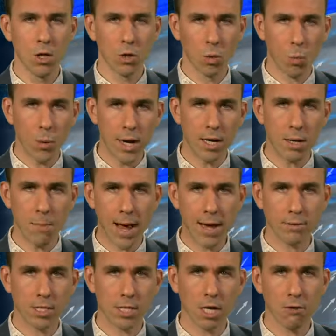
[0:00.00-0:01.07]
The wind
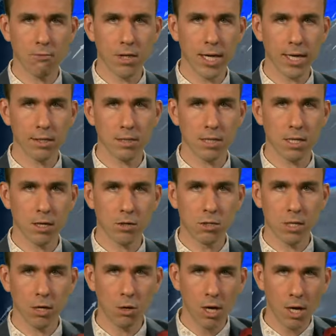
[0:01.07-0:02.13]
bouncing over the hills, though,
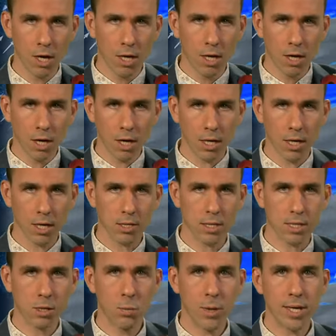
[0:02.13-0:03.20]
so a
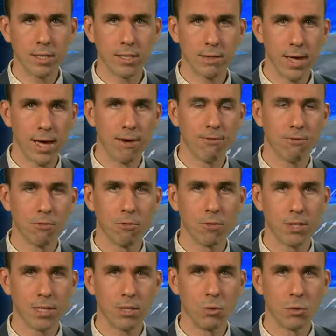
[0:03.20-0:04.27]
gusty wind there for
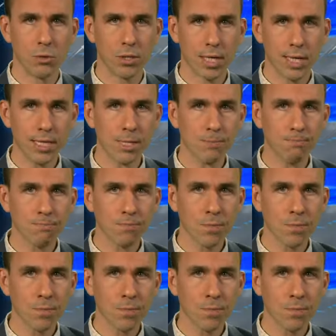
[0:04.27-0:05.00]
the northeast.